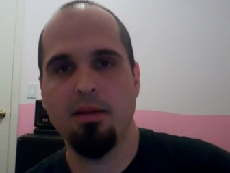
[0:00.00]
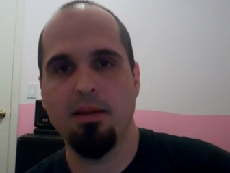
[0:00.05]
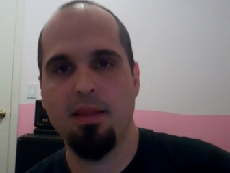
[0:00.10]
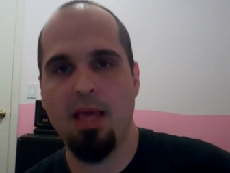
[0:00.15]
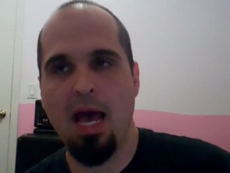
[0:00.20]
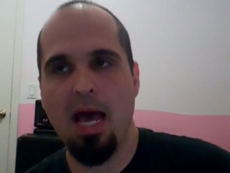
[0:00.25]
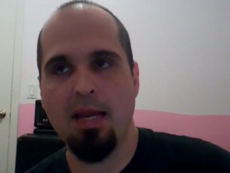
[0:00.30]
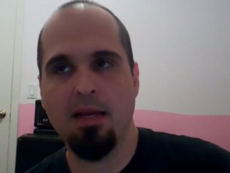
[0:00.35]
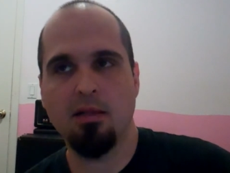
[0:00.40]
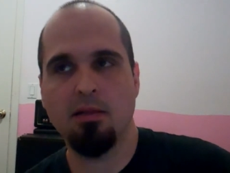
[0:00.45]

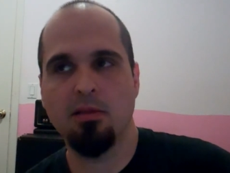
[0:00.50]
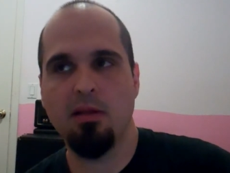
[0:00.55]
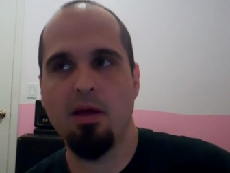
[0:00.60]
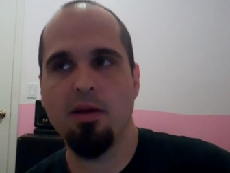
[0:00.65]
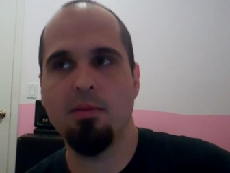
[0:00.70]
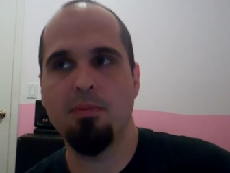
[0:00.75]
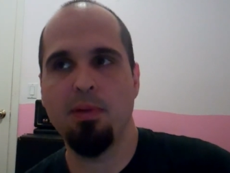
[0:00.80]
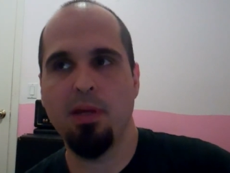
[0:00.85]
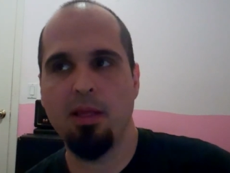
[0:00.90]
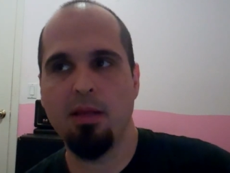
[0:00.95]
That and
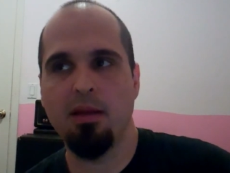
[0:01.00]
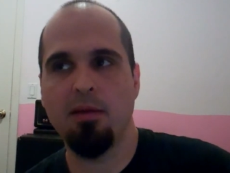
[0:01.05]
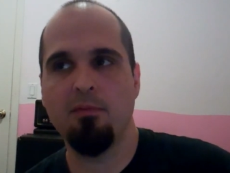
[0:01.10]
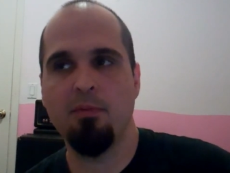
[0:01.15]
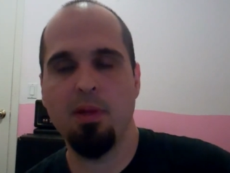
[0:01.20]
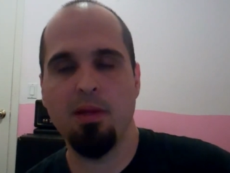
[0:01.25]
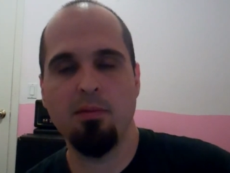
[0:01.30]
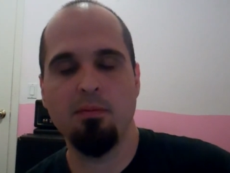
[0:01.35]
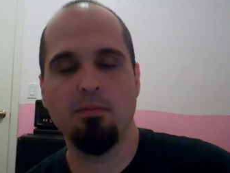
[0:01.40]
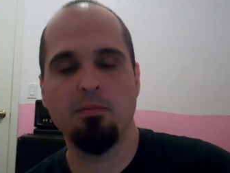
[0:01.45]
Klonopin have
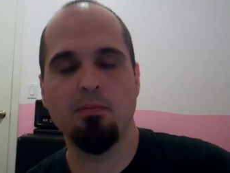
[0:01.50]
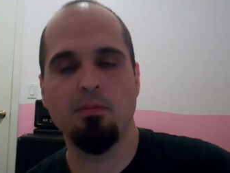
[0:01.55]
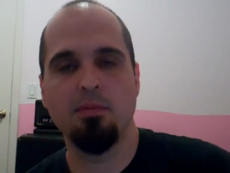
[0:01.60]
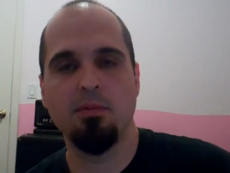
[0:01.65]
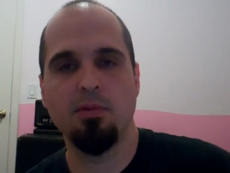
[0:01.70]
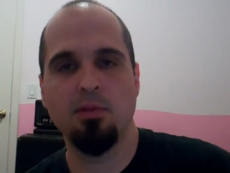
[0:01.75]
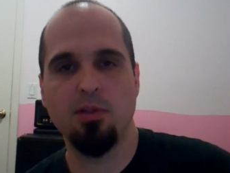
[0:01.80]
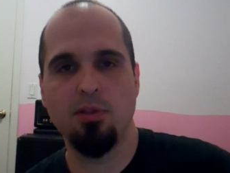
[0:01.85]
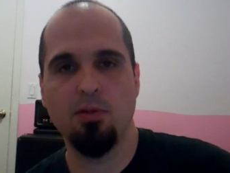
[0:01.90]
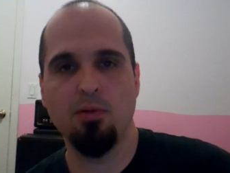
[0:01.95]
been
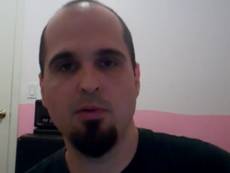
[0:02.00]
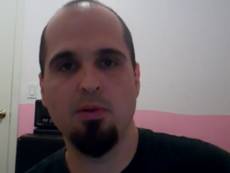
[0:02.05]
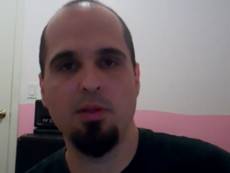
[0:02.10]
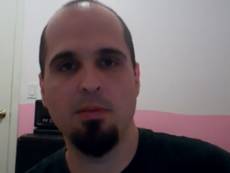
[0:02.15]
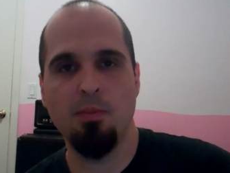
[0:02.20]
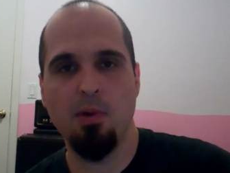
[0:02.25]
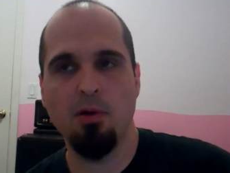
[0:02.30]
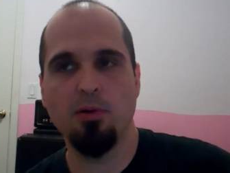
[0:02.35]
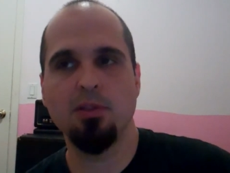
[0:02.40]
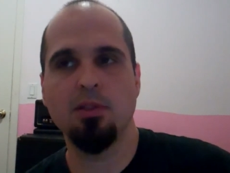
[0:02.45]
two of the
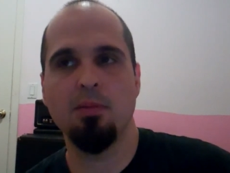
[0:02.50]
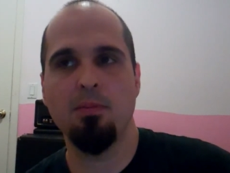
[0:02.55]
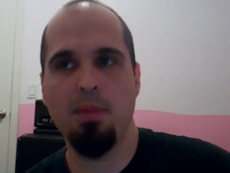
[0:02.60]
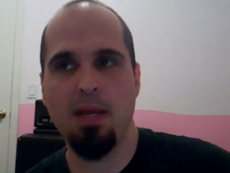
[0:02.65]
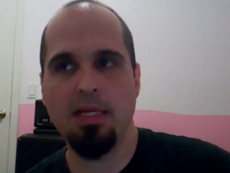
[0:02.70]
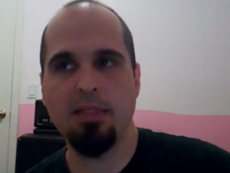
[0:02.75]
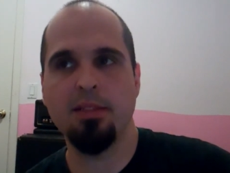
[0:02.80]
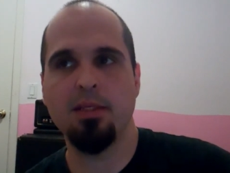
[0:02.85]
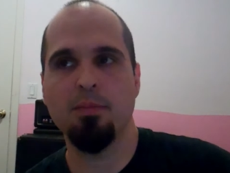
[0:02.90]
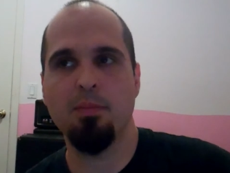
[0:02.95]
most
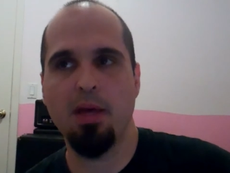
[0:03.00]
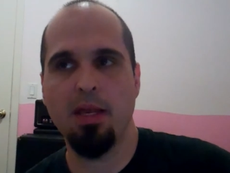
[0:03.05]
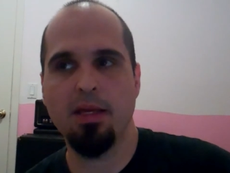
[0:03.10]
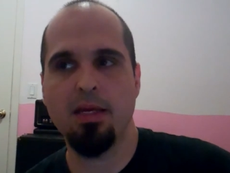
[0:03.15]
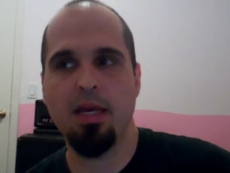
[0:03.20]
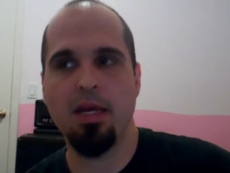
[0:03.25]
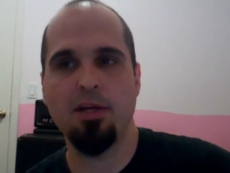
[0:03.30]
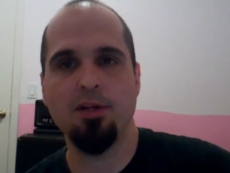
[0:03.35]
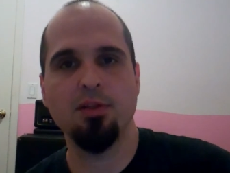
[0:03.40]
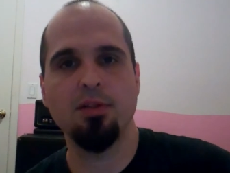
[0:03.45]
amazing
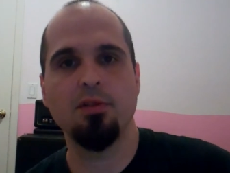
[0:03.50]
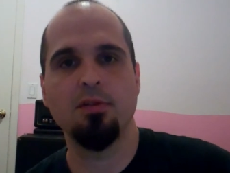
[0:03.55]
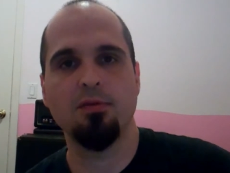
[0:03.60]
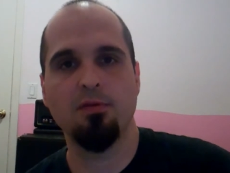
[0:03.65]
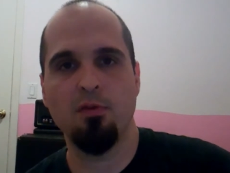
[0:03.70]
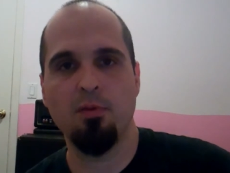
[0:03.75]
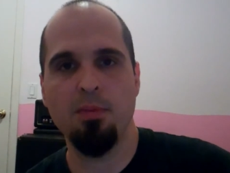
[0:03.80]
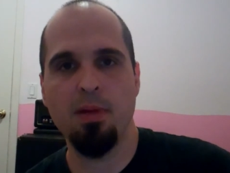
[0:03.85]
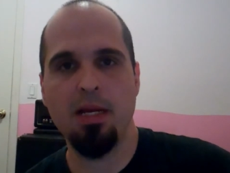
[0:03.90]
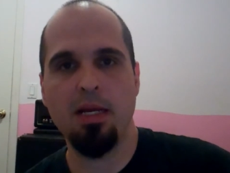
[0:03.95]
medications
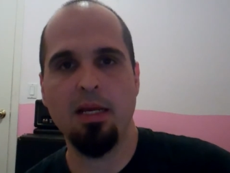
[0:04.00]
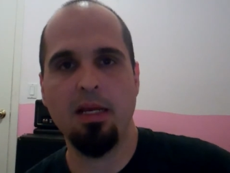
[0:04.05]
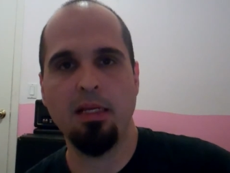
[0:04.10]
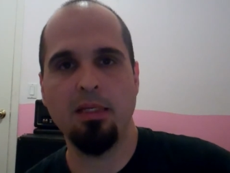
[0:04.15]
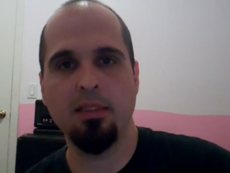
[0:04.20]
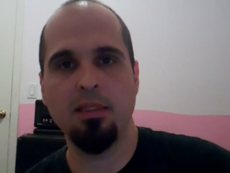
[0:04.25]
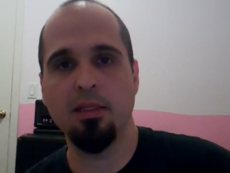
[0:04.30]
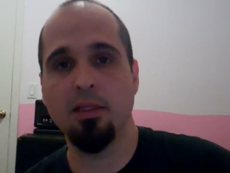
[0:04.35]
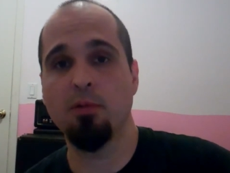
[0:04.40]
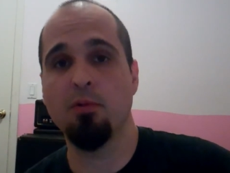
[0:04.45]
for me
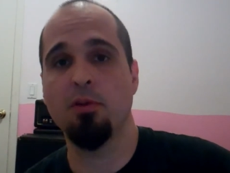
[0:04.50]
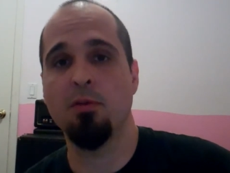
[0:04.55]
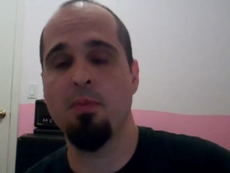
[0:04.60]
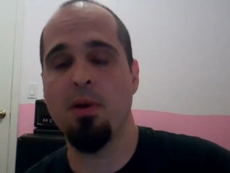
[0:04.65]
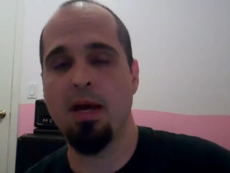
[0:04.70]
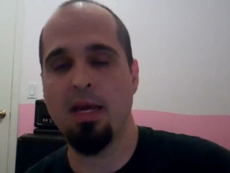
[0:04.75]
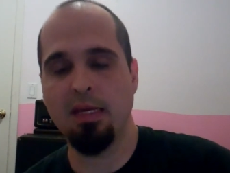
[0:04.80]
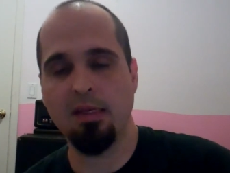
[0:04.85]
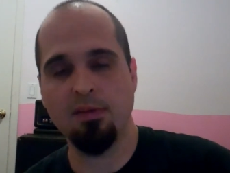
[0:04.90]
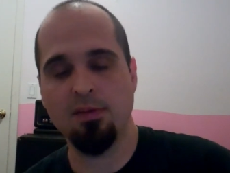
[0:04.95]
in dealing with
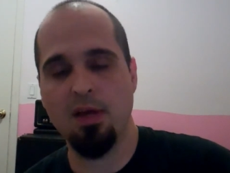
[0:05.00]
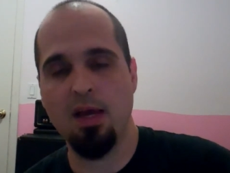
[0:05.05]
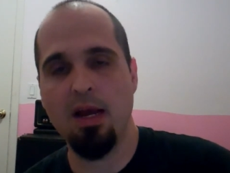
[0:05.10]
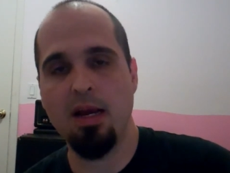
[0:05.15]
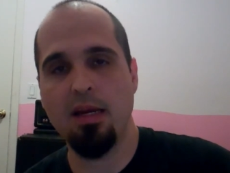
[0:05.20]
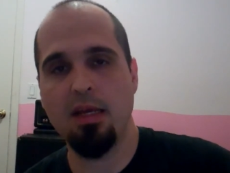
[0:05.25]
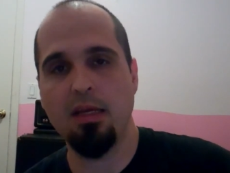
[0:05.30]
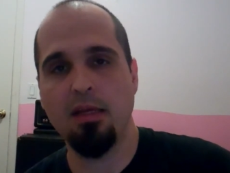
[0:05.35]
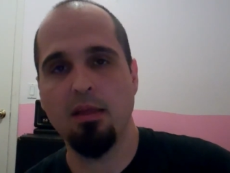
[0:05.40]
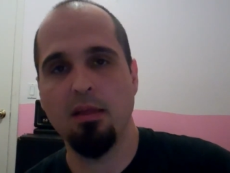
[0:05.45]
my
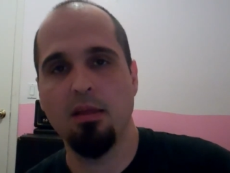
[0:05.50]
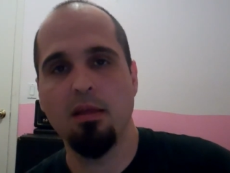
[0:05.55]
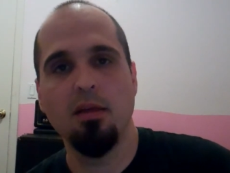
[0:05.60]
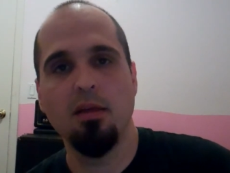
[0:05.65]
anxiety.